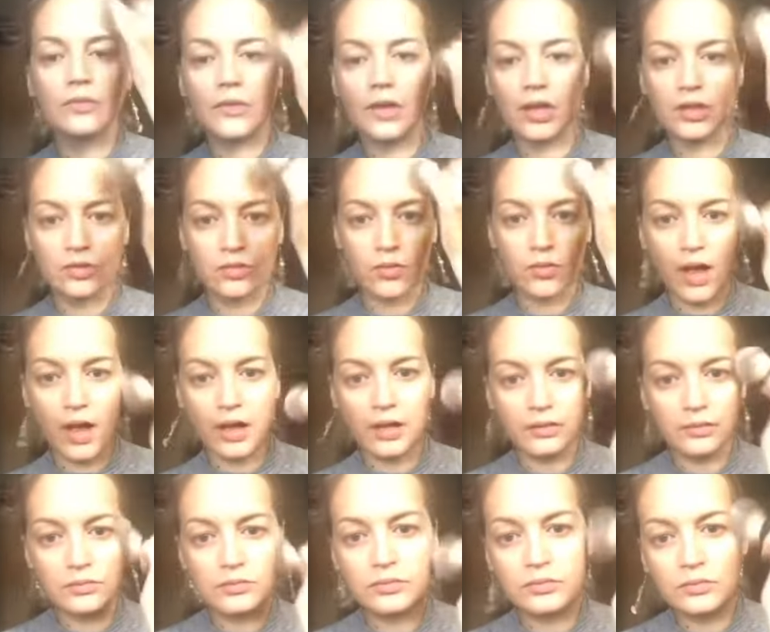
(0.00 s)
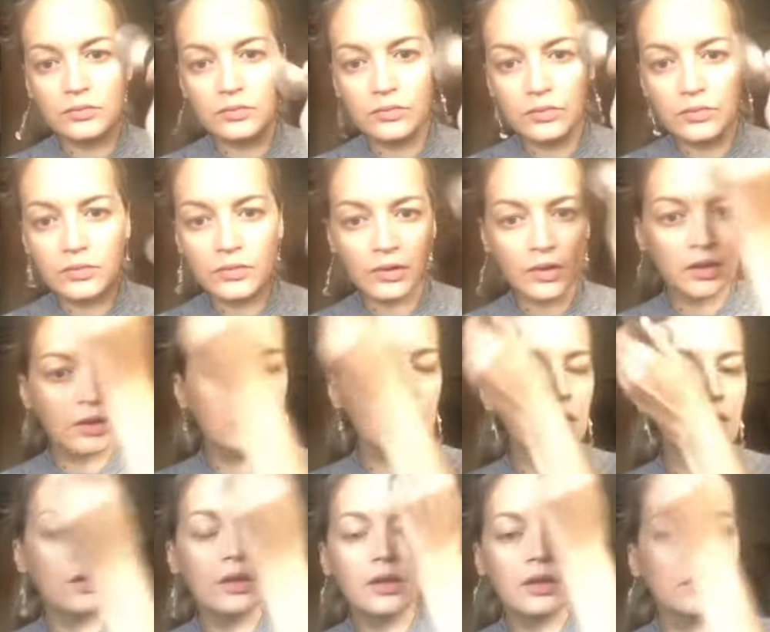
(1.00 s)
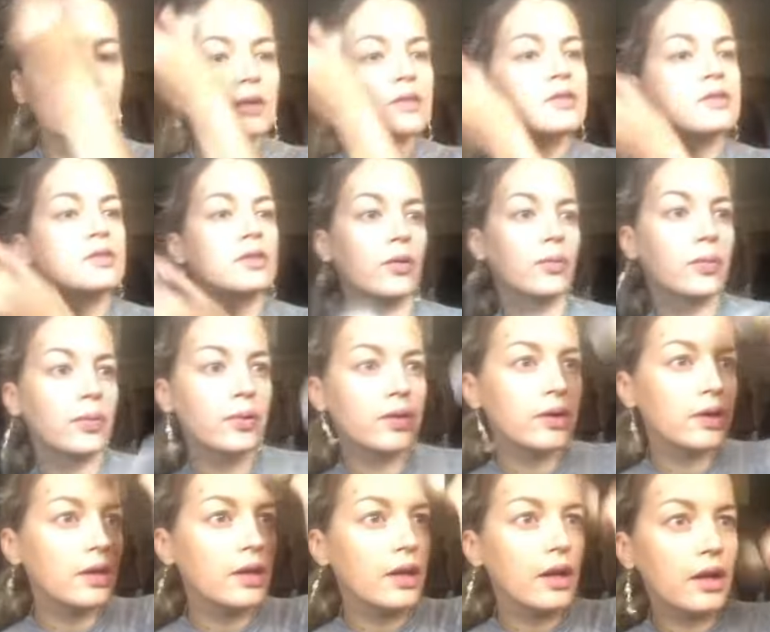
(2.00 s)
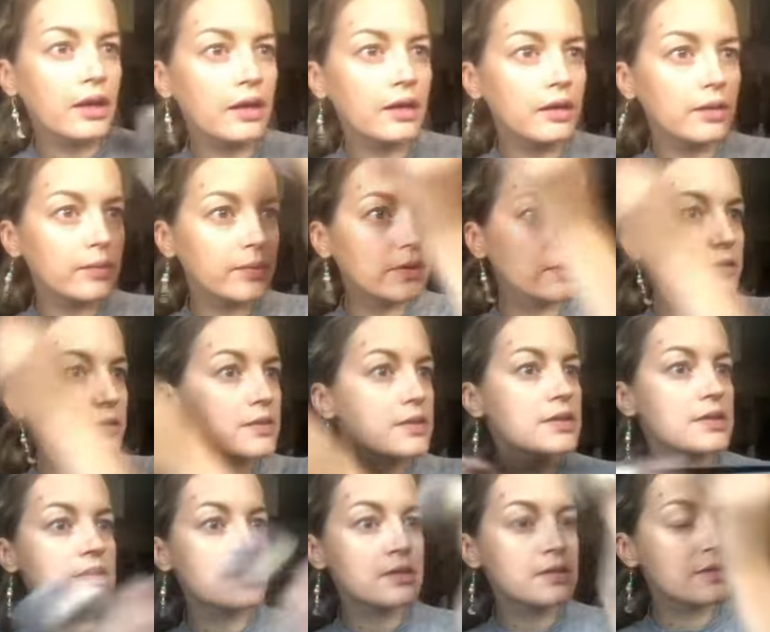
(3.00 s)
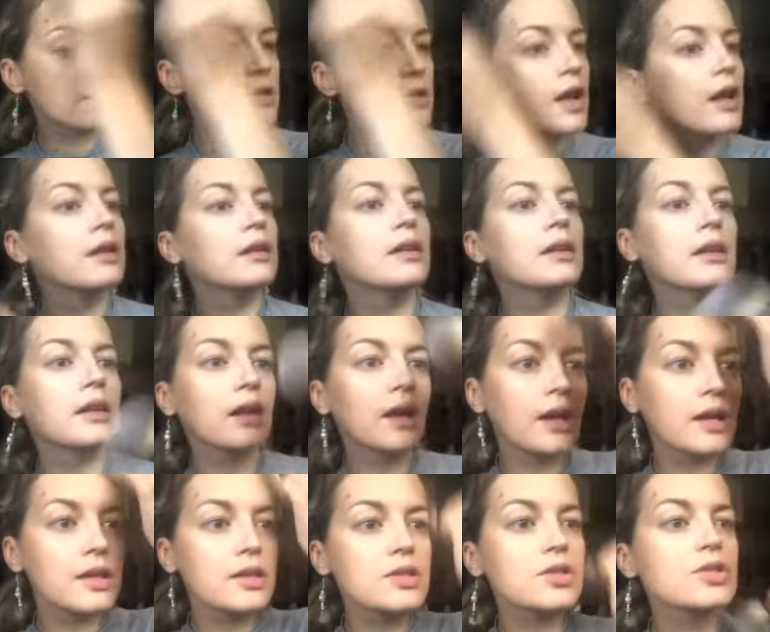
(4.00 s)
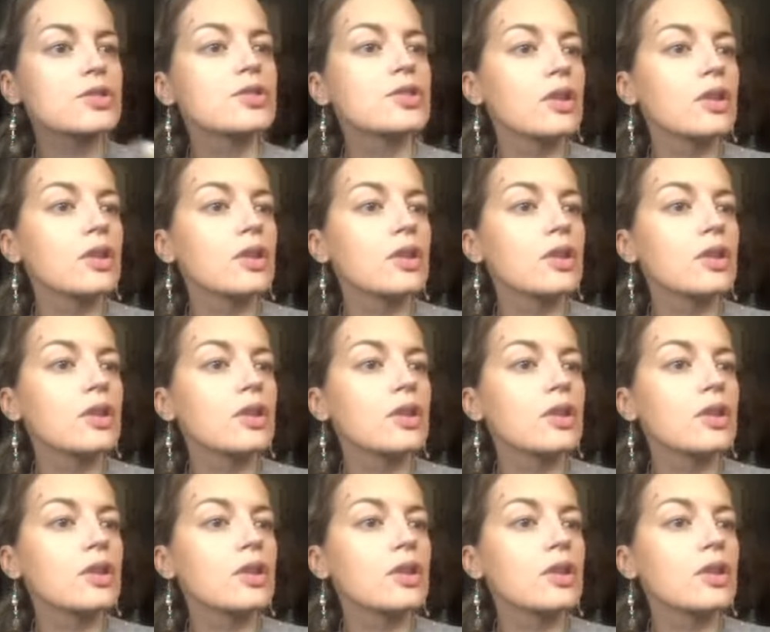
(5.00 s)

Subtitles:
as well. So I put it a little bit of sun-kissed